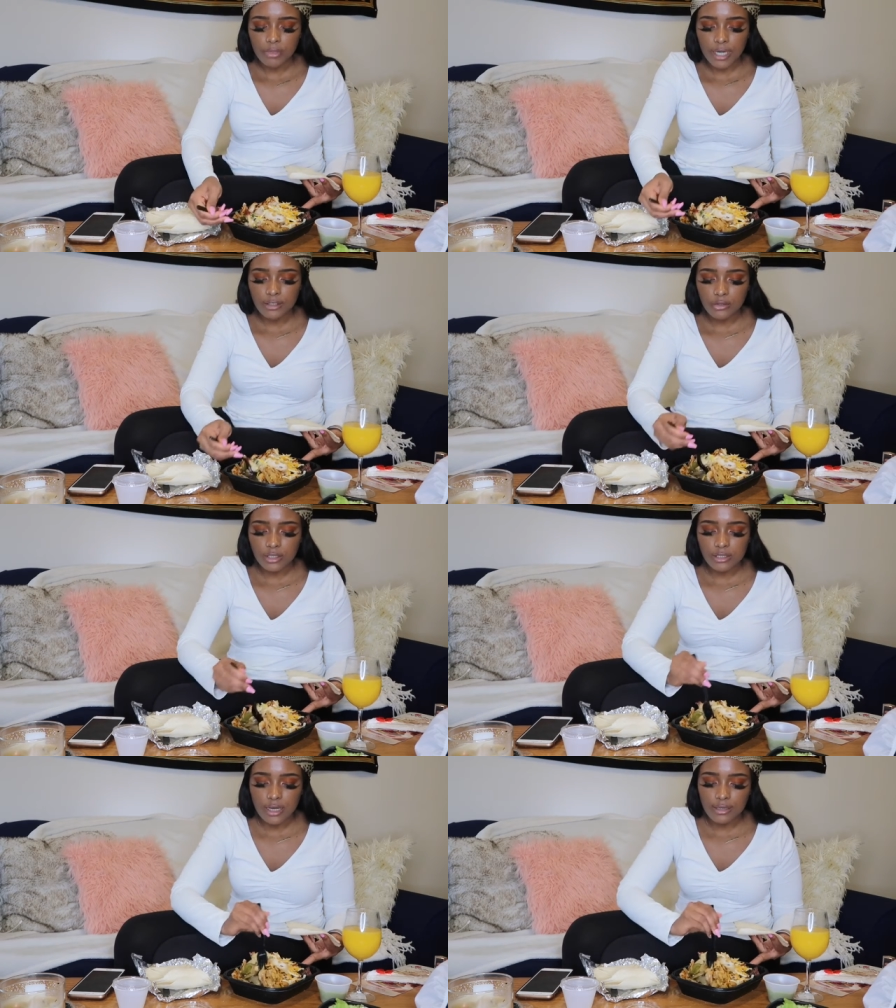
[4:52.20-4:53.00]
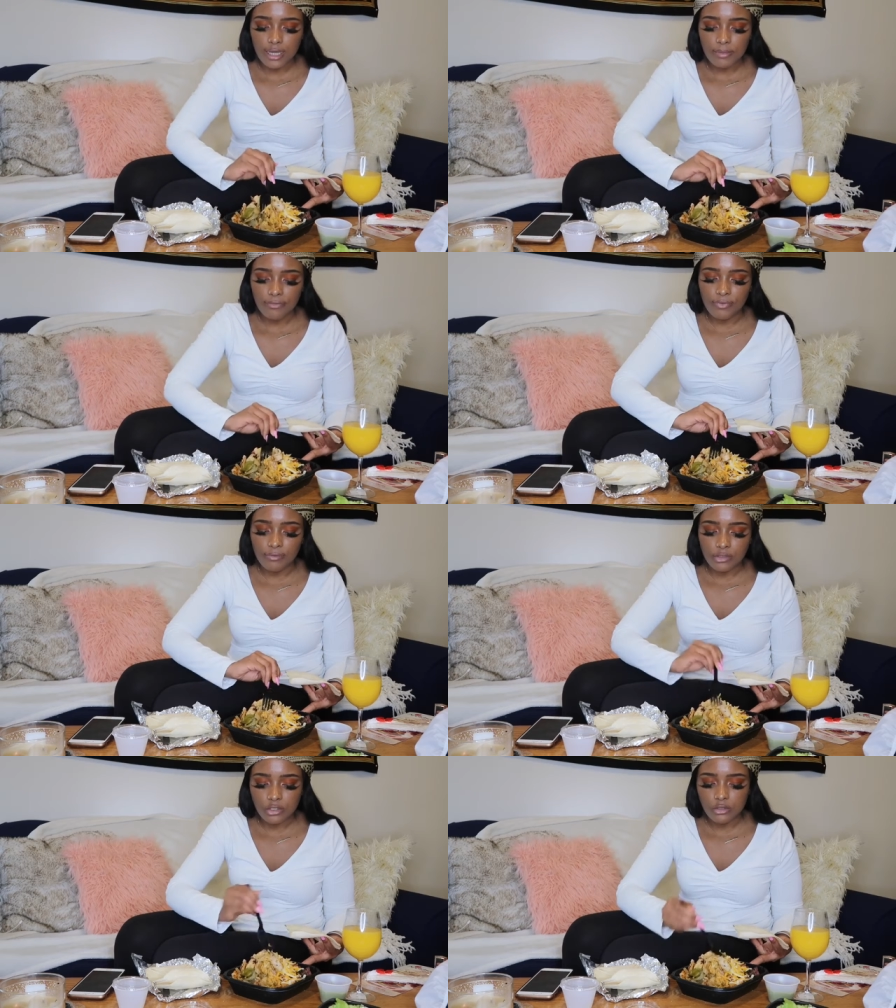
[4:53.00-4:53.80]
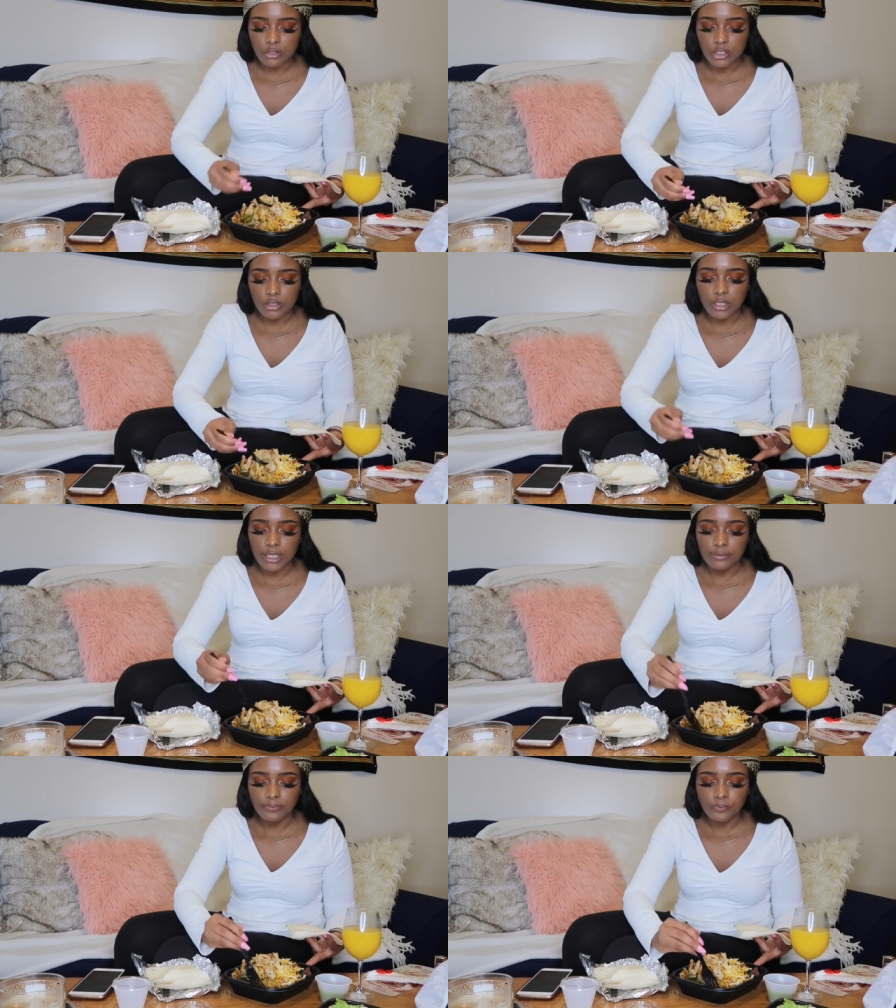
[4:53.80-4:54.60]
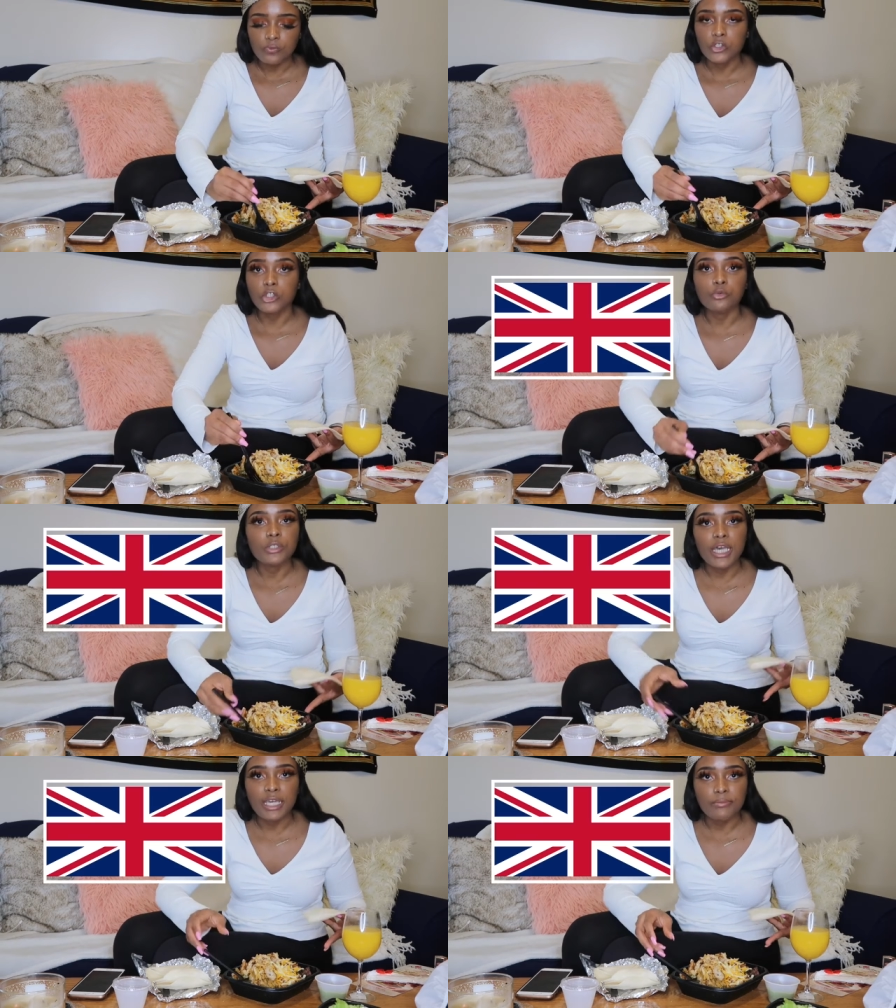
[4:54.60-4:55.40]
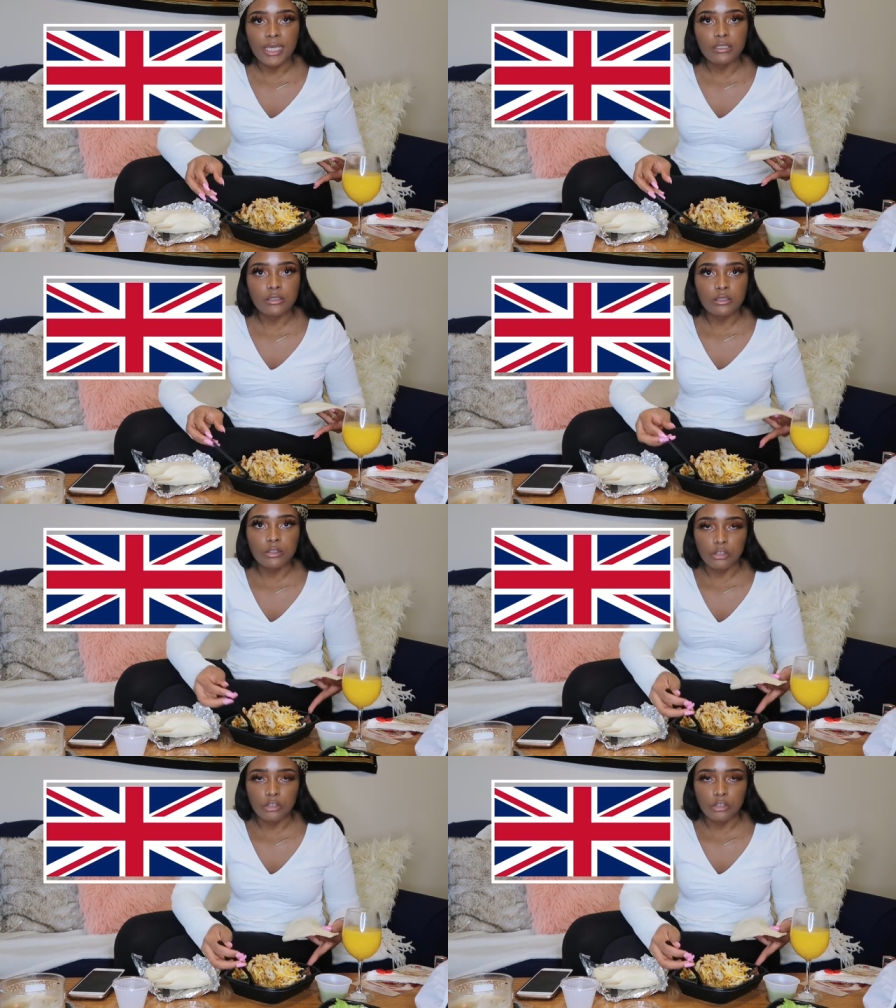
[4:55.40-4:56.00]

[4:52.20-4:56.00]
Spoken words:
I noticed that like my favorite stores are like UK based.